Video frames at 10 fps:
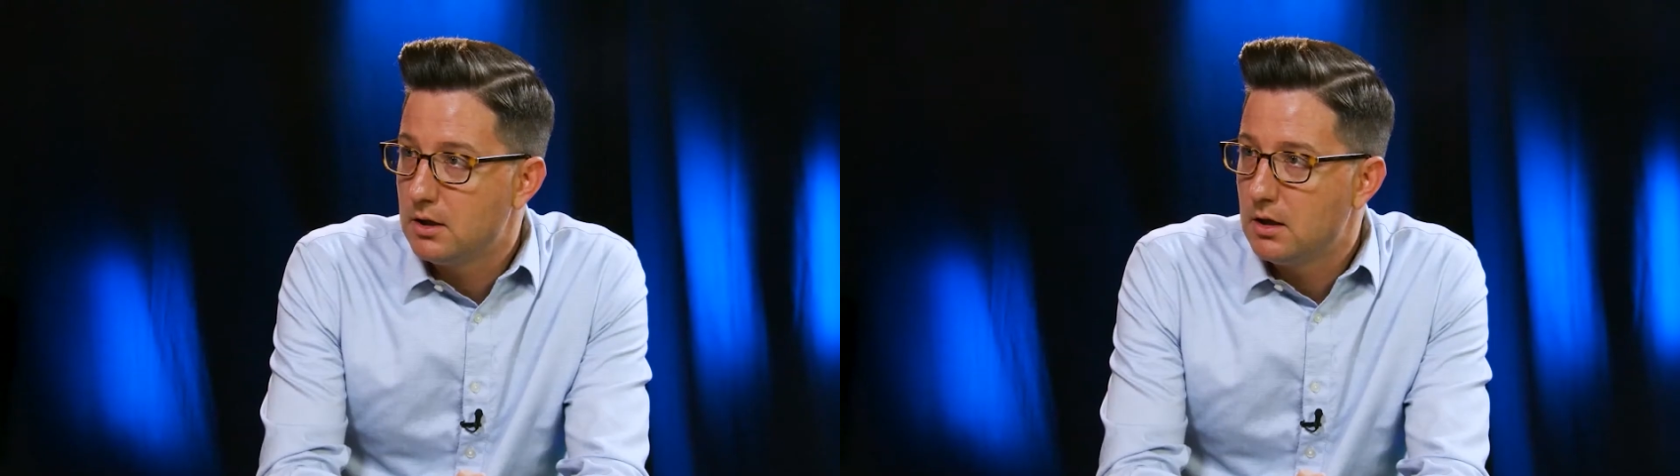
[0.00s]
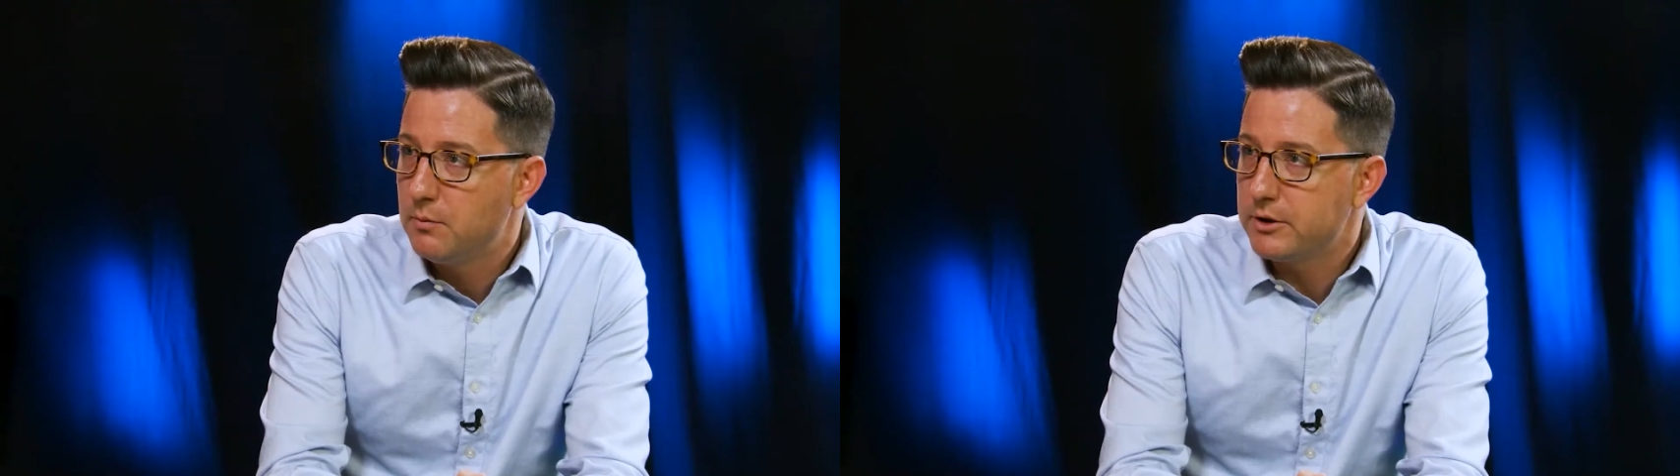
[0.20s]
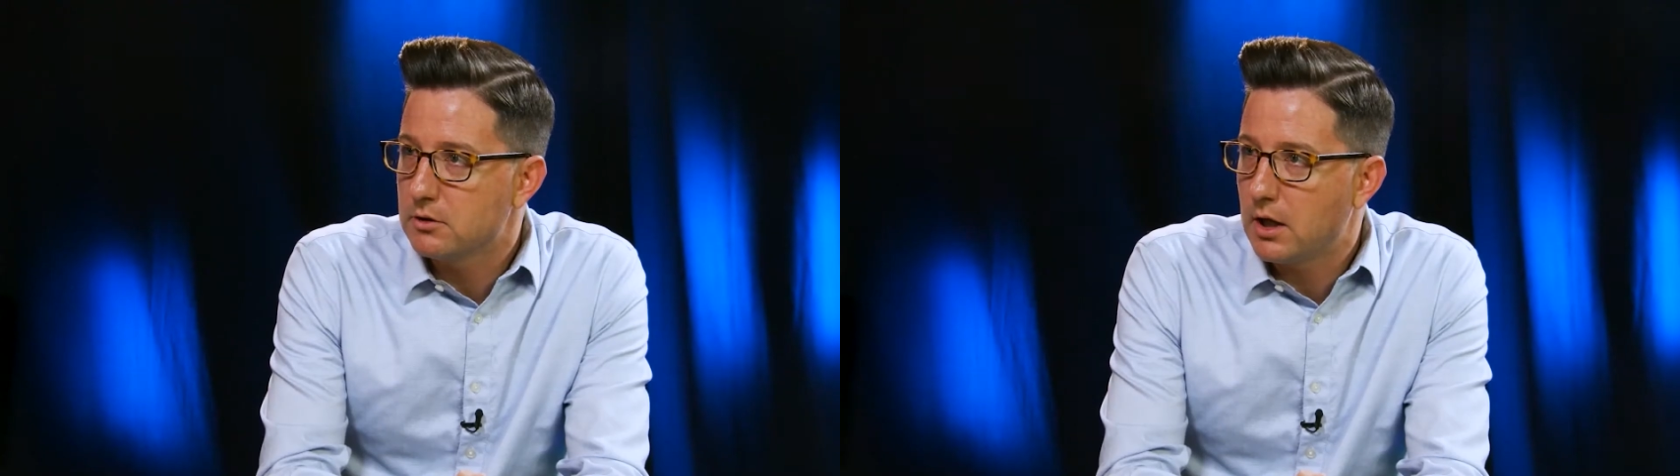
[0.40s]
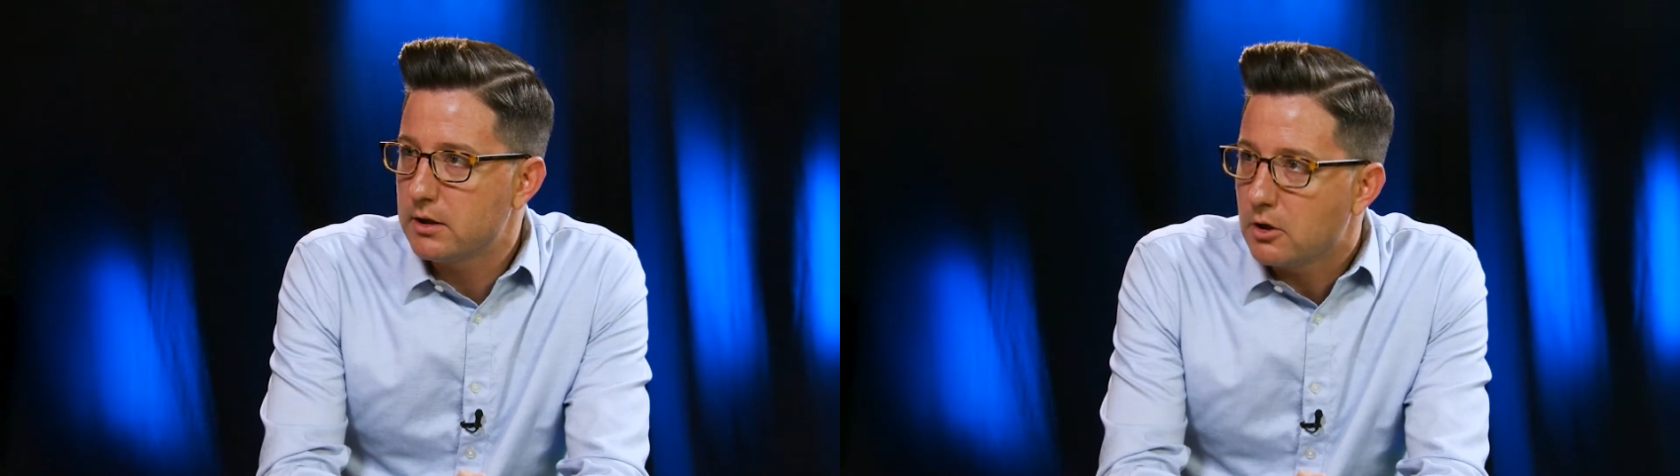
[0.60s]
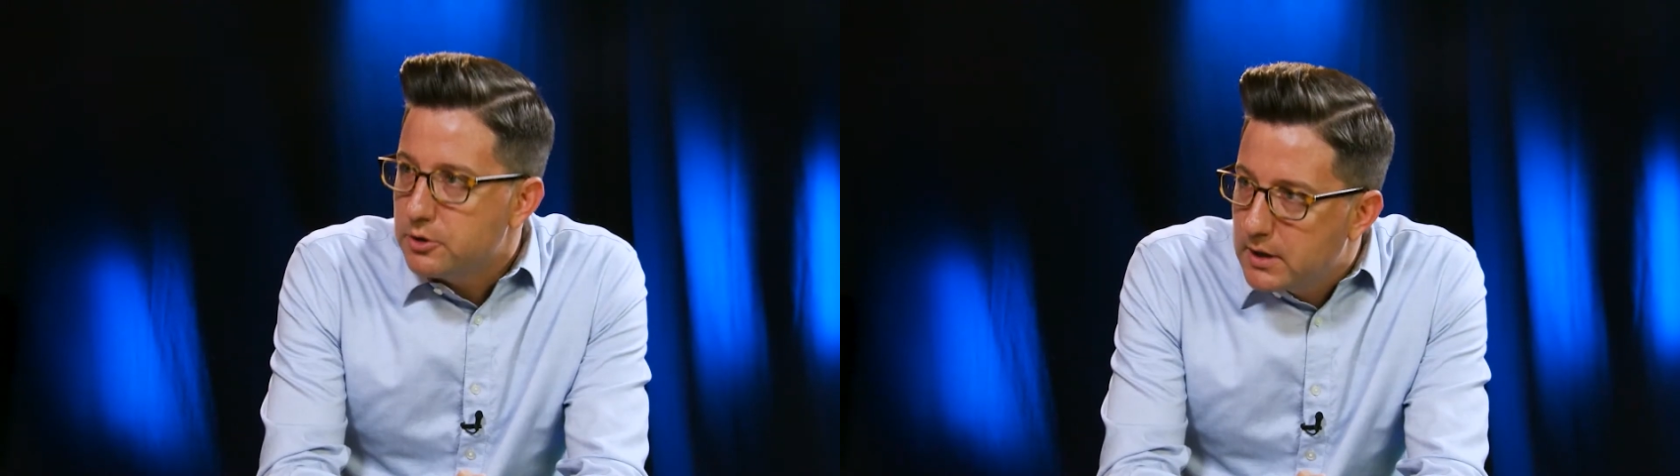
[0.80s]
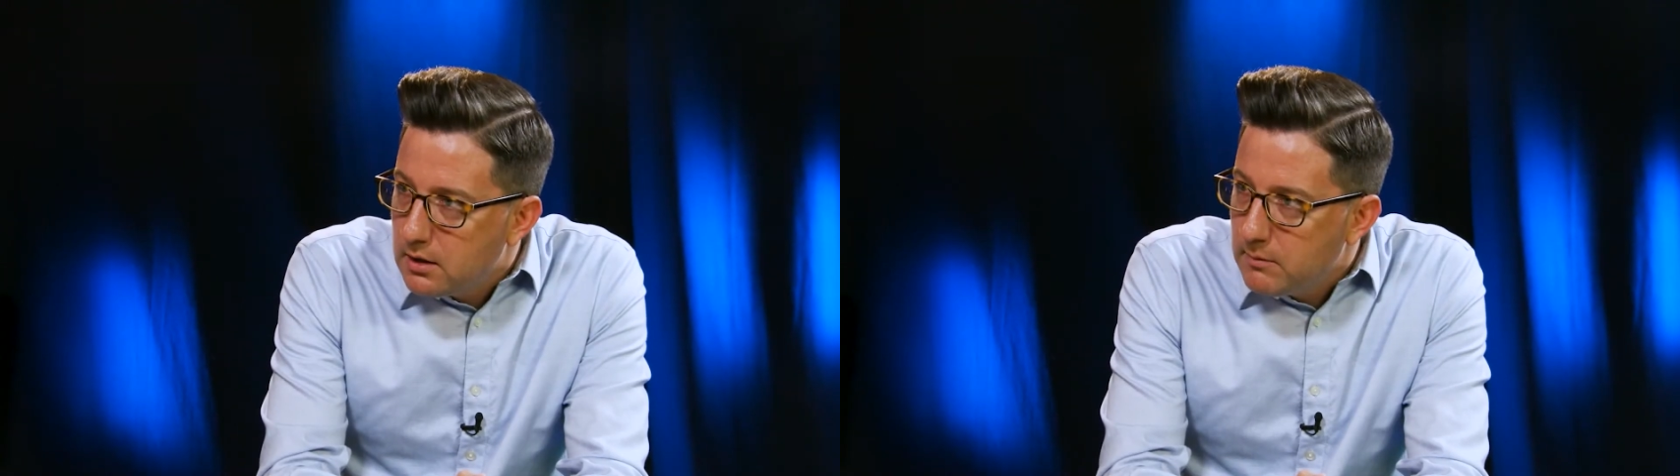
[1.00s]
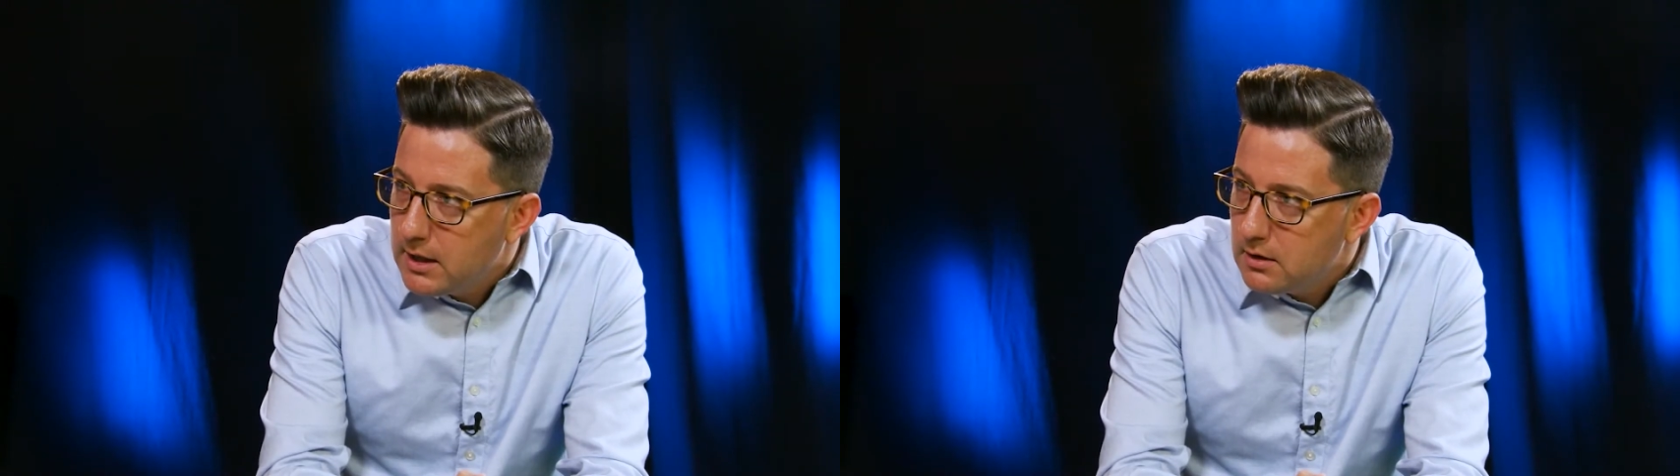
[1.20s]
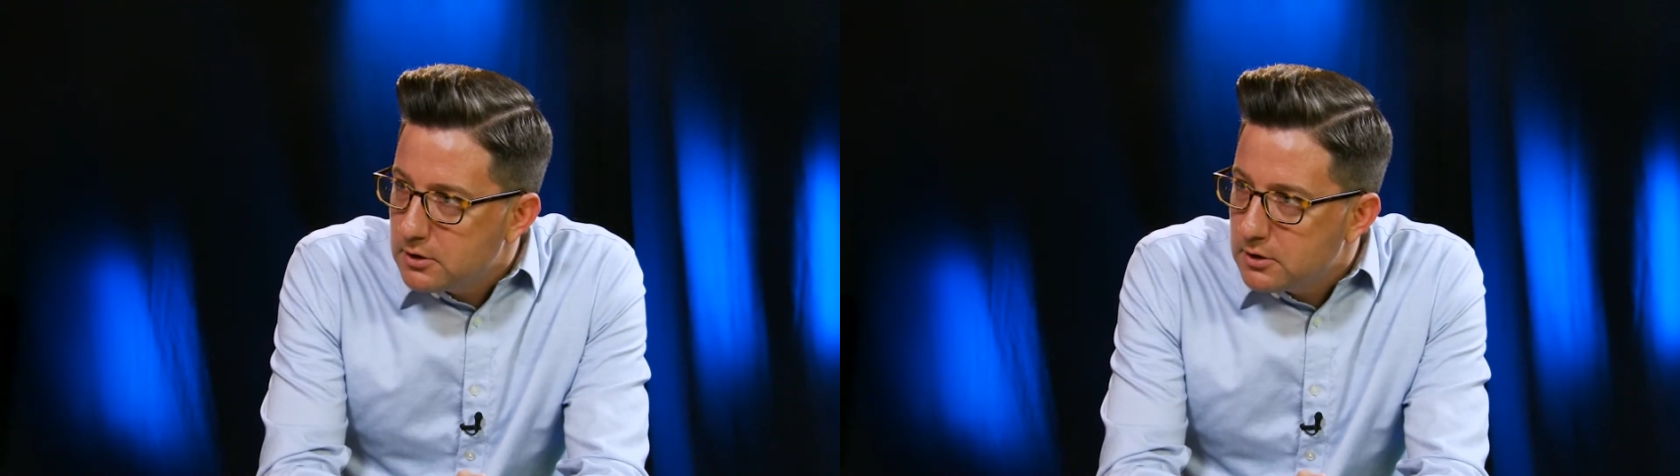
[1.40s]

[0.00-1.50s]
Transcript: But you're like, are you kidding me?